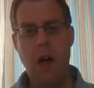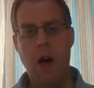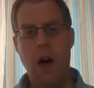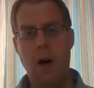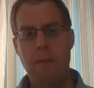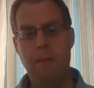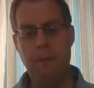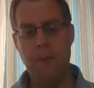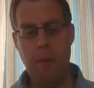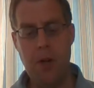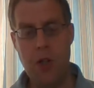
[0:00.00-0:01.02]

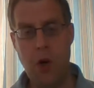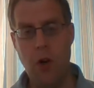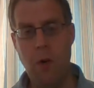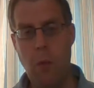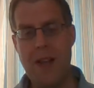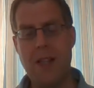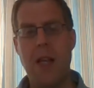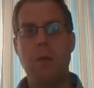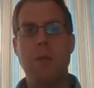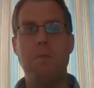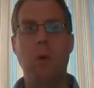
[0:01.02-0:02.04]
But John Wesley
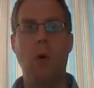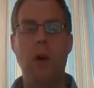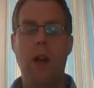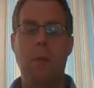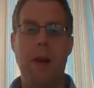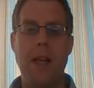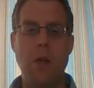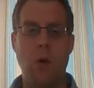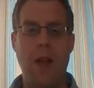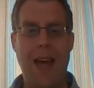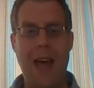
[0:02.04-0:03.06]
was born in a place
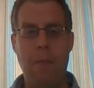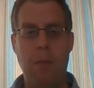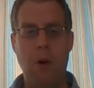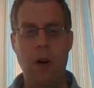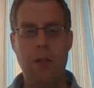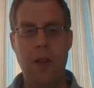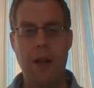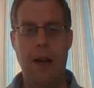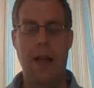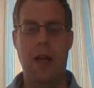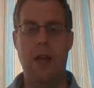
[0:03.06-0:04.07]
called Epworth in
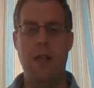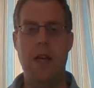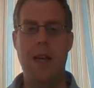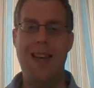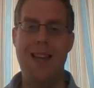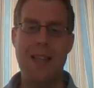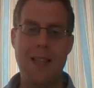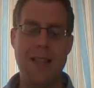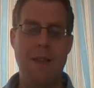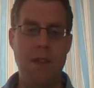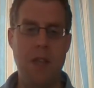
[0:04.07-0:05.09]
Lincolnshire in
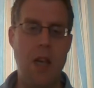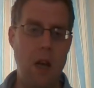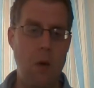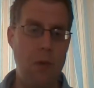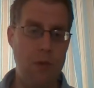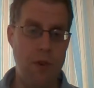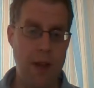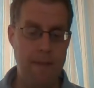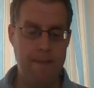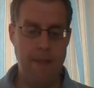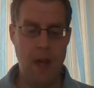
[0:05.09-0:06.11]
1703.
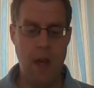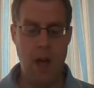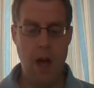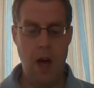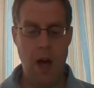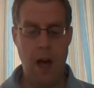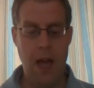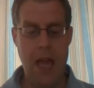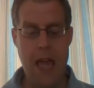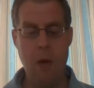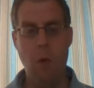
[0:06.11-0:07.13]

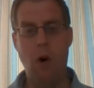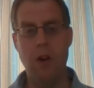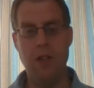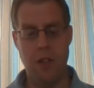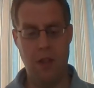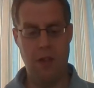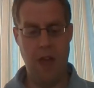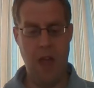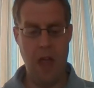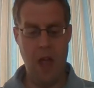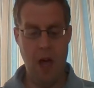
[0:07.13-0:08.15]
He was
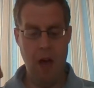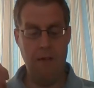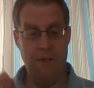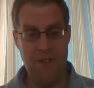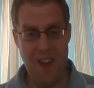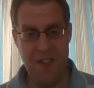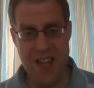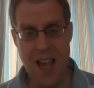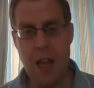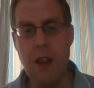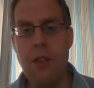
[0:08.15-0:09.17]
the
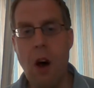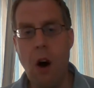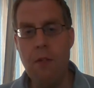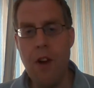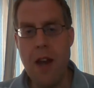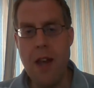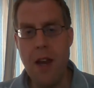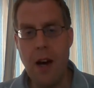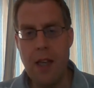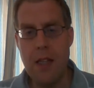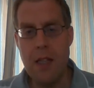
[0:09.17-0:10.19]
15th of
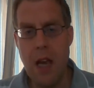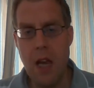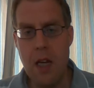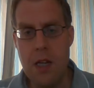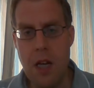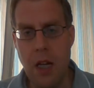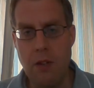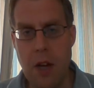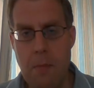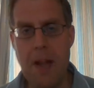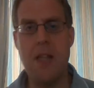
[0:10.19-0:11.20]
19
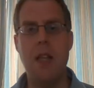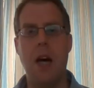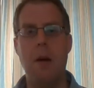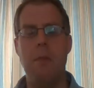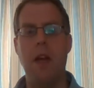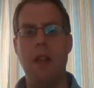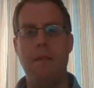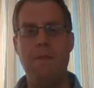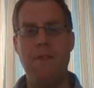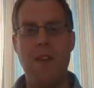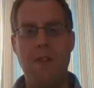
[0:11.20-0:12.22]
children. Imagine that, being the
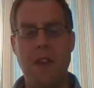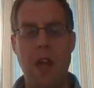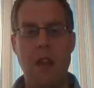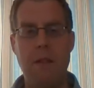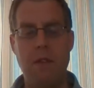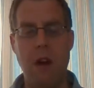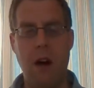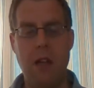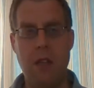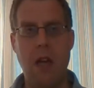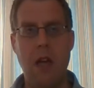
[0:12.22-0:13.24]
15th of
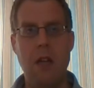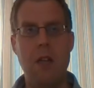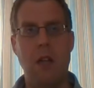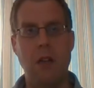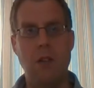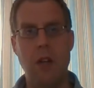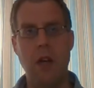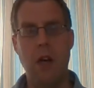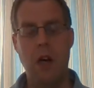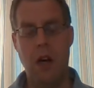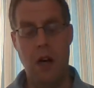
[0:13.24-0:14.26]
19 children.
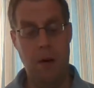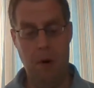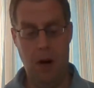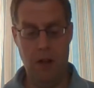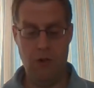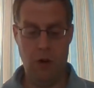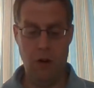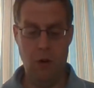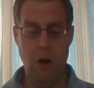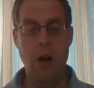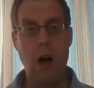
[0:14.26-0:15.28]
I
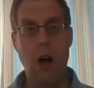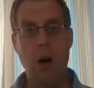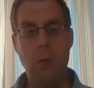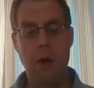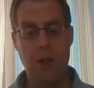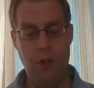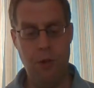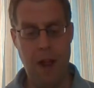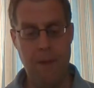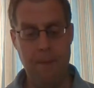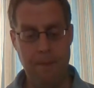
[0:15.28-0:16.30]
struggle with
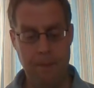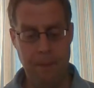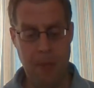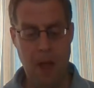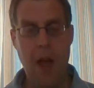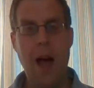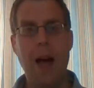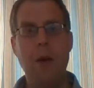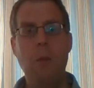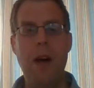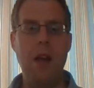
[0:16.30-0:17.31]
three.
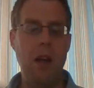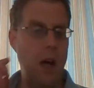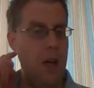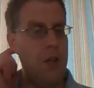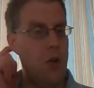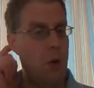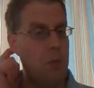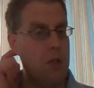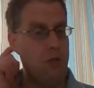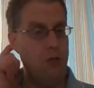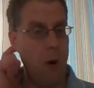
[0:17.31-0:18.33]
And when John was
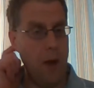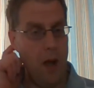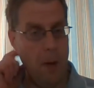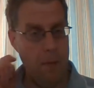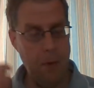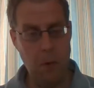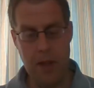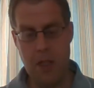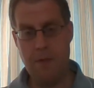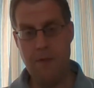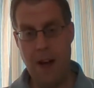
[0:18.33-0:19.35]
growing up with
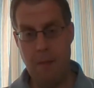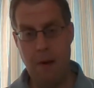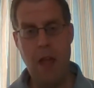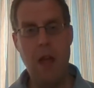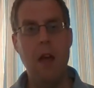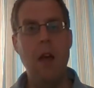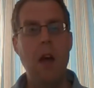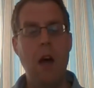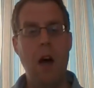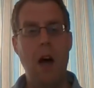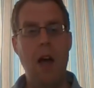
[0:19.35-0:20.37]
his family,
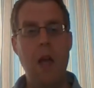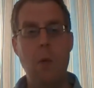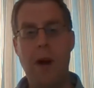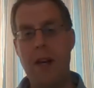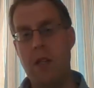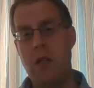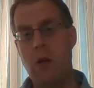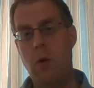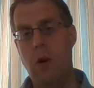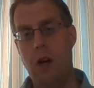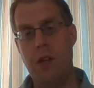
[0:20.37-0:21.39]
he went
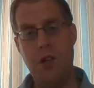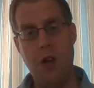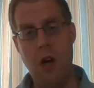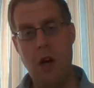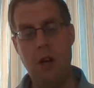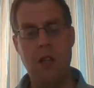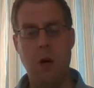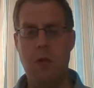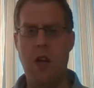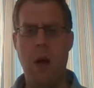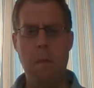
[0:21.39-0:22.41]
to a church that
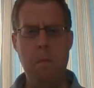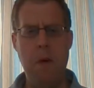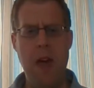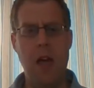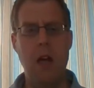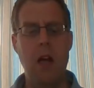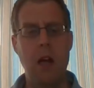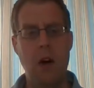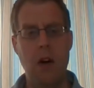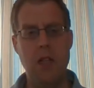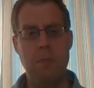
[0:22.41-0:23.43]
was in a big,
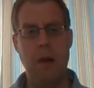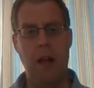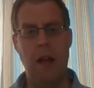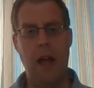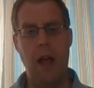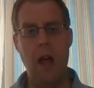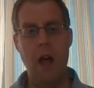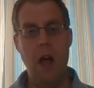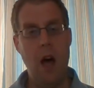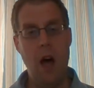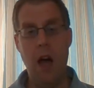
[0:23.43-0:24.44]
nice building.
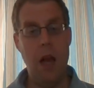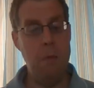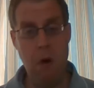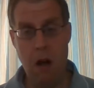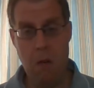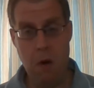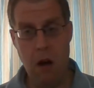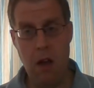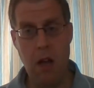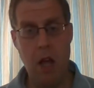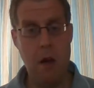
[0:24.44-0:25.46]
And in my
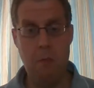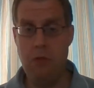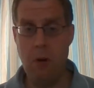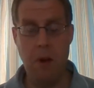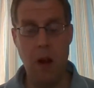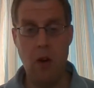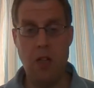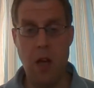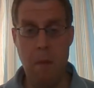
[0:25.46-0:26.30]
mind, it probably looked a